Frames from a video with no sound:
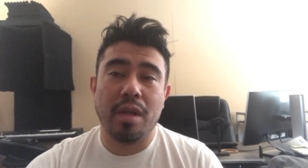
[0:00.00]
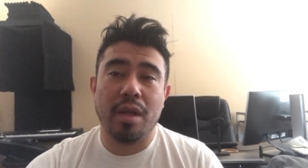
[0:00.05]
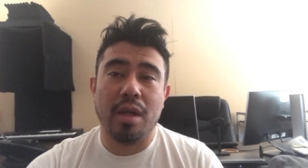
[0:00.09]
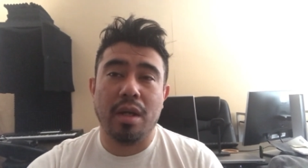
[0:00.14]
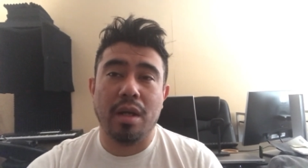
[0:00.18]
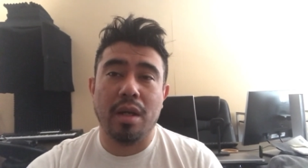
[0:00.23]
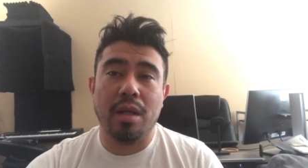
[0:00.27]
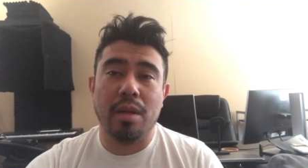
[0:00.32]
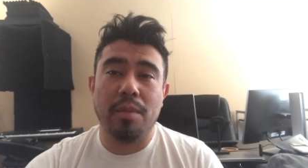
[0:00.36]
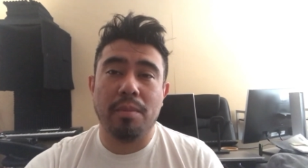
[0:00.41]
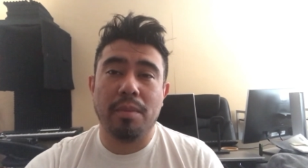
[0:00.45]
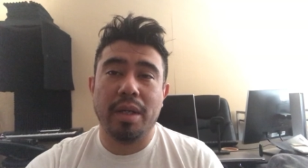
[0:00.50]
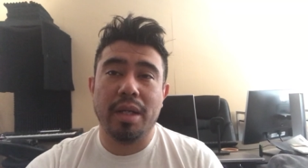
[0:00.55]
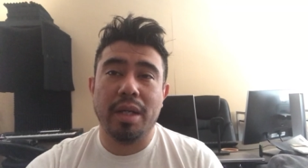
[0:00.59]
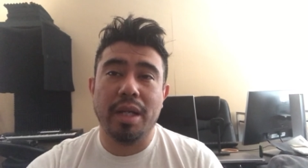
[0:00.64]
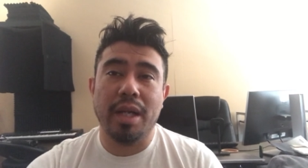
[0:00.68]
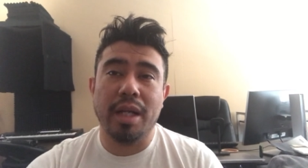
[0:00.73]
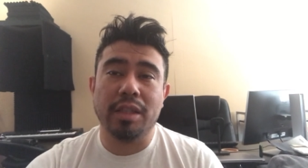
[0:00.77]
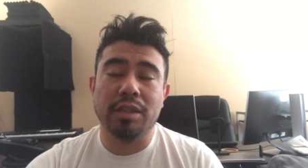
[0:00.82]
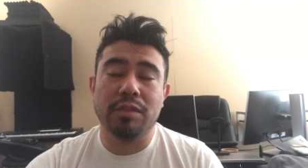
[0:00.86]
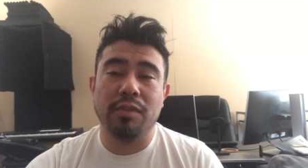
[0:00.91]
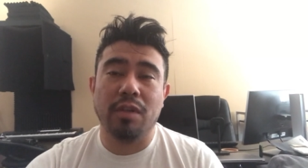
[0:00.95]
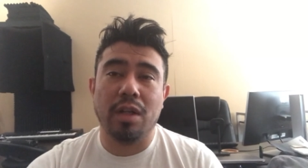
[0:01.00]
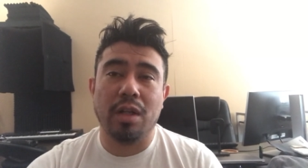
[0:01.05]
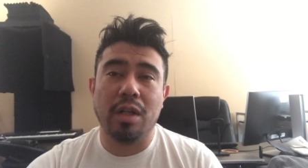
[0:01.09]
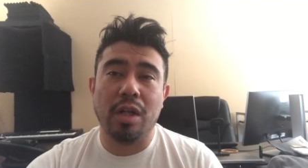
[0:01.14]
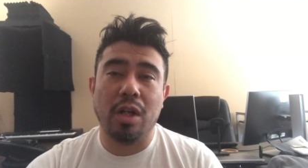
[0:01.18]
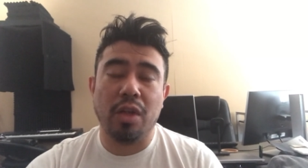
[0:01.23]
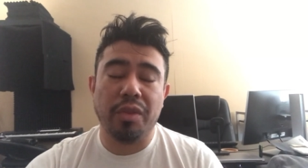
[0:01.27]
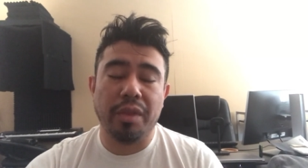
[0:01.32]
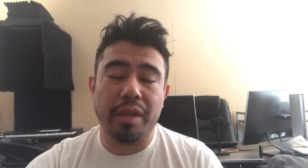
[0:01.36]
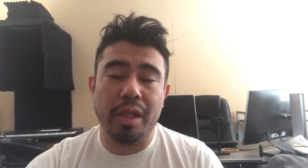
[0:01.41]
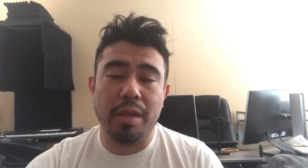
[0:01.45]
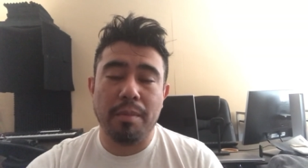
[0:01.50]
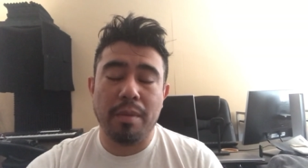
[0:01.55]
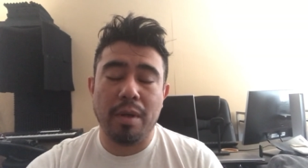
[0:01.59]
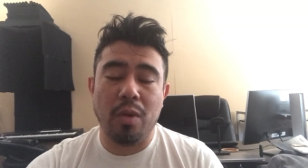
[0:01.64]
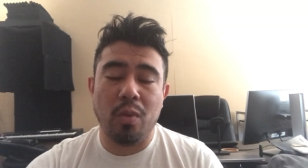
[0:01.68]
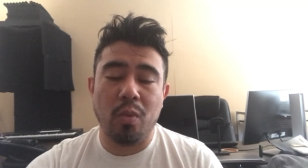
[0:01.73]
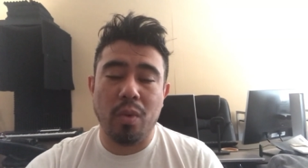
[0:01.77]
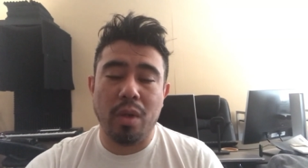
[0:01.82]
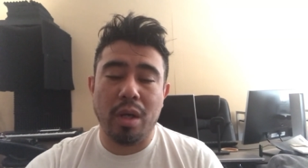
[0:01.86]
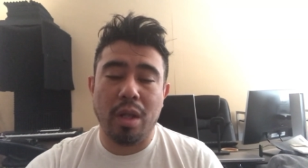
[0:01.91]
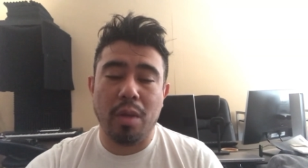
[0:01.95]
Uh, my next vlog, I'll think
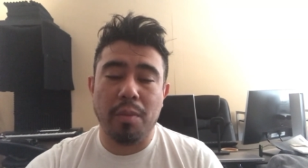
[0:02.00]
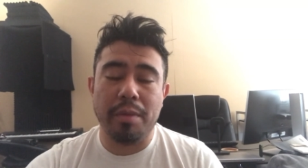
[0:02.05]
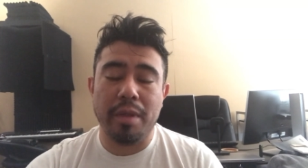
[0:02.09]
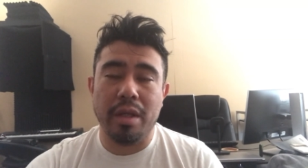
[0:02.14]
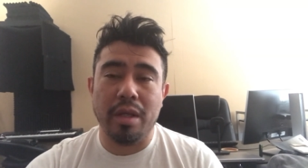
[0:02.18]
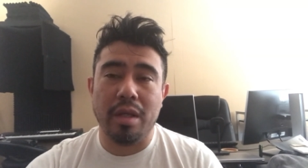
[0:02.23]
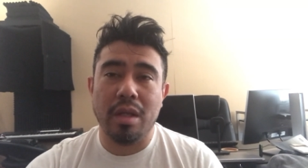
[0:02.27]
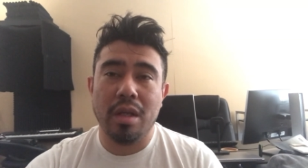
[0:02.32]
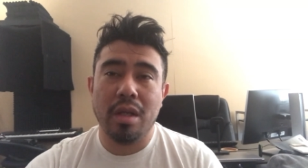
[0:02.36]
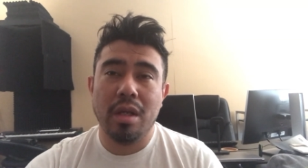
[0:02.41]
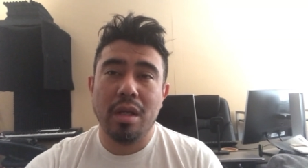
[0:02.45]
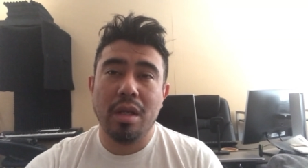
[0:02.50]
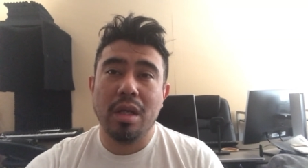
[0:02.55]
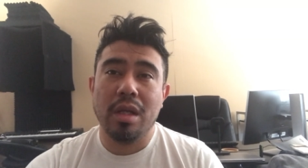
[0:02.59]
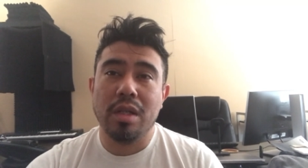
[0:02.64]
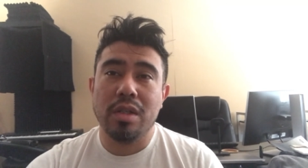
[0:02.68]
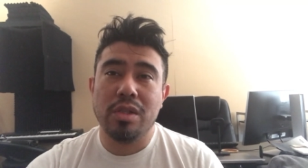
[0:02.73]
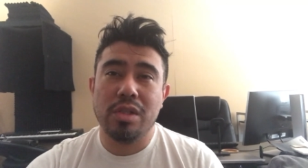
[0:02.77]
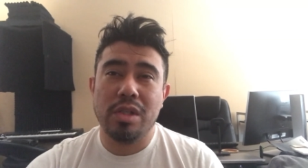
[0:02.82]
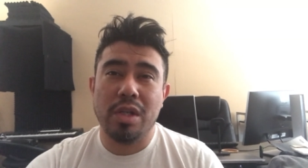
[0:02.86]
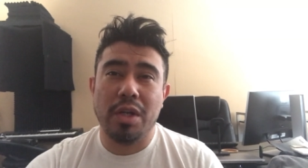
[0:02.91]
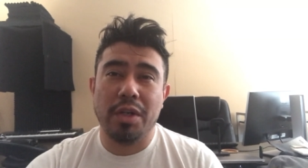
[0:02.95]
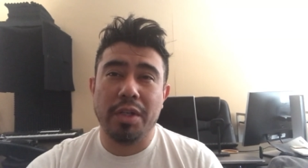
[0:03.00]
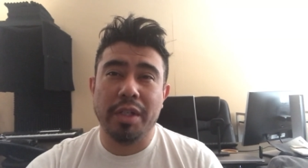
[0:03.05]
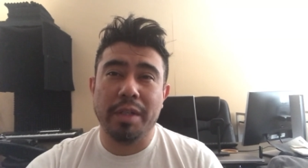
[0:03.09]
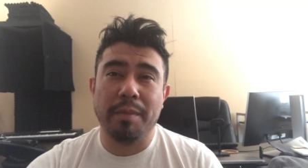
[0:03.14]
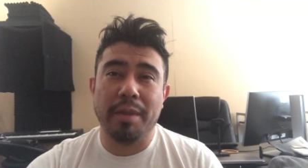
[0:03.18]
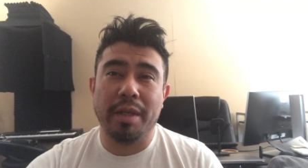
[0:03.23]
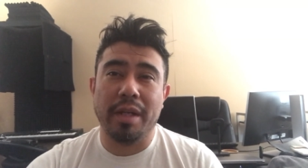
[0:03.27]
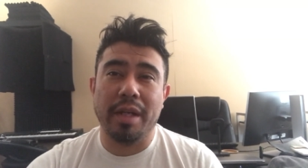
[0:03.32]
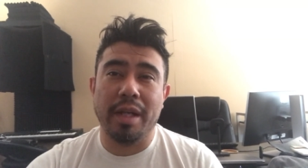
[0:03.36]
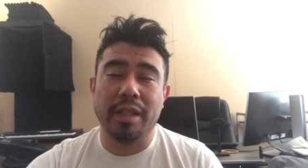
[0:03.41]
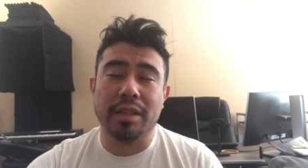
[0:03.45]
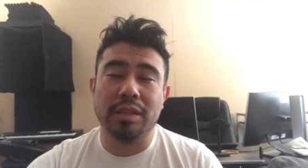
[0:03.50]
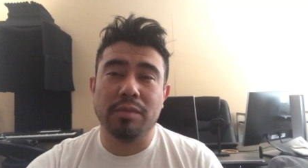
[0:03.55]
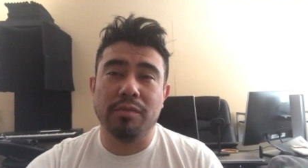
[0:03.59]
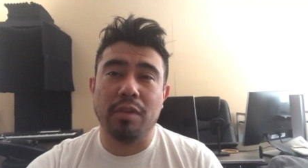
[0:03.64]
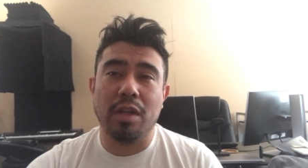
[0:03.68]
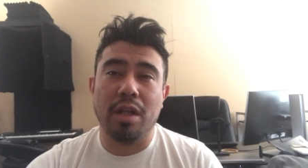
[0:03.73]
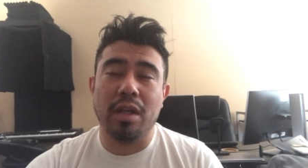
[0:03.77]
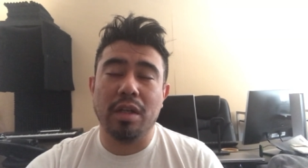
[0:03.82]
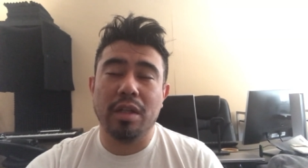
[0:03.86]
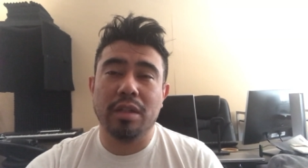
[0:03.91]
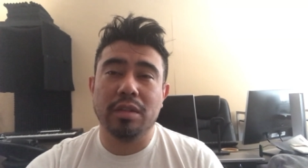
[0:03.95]
about what I'll be sharing my next
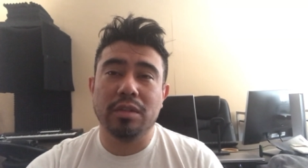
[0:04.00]
vlog.